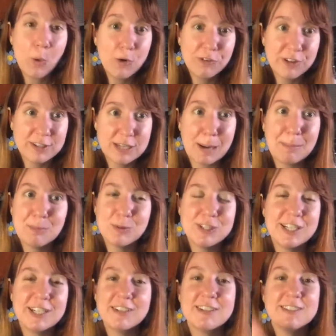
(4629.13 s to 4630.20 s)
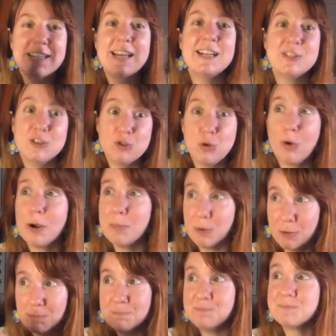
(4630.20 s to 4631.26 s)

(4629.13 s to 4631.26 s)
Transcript: over the top and ridiculous that it's enjoyable.